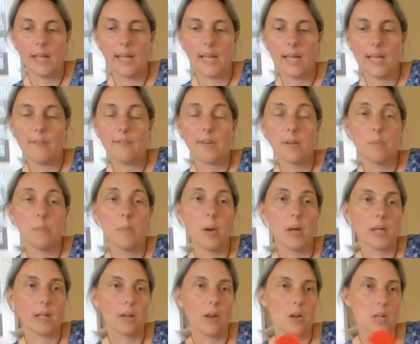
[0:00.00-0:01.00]
Even in
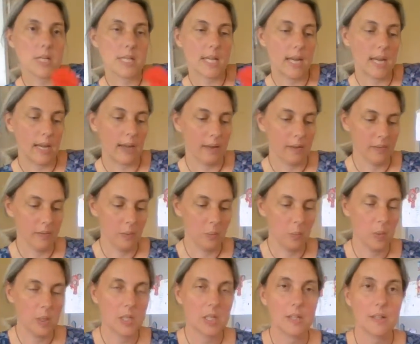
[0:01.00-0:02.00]
my glass here,
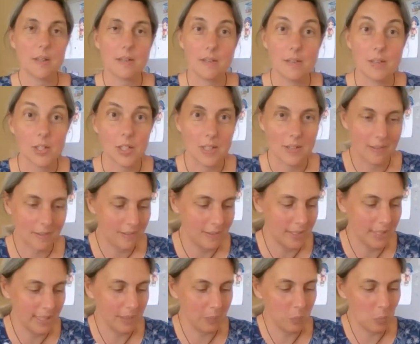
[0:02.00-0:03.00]
which doesn't just
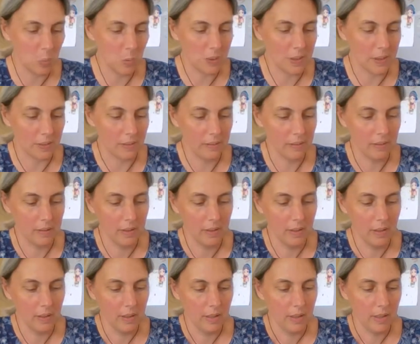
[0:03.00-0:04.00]
contain water,
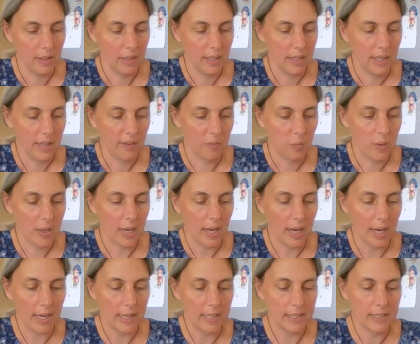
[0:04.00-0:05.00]
if we
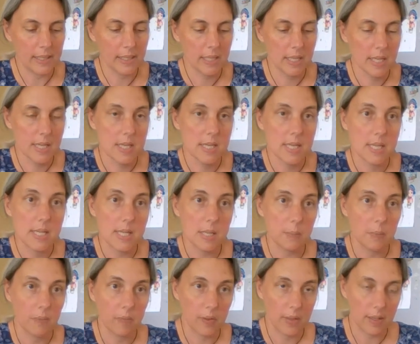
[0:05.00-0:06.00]
add some
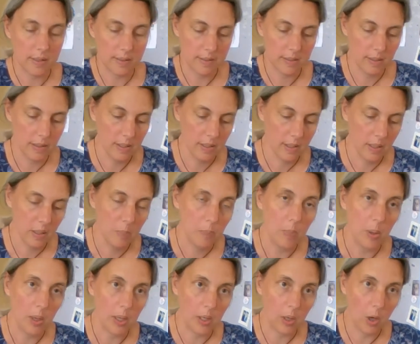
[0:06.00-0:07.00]
of this
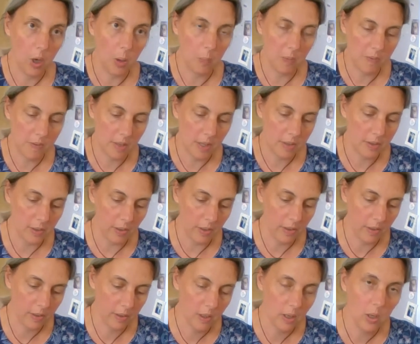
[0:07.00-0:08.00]
bicarb of
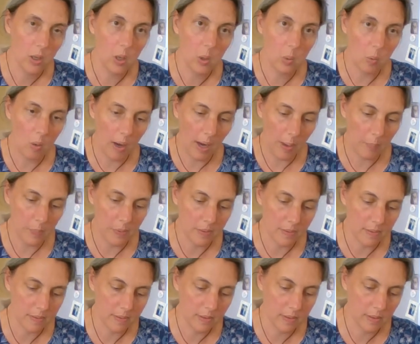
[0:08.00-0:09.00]
soda, look what
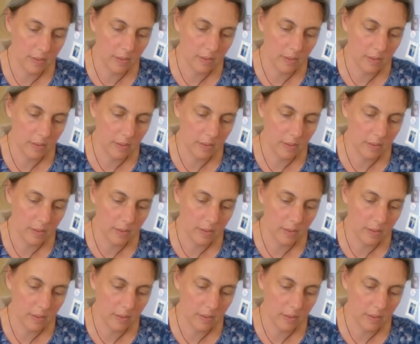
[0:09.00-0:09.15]
happens.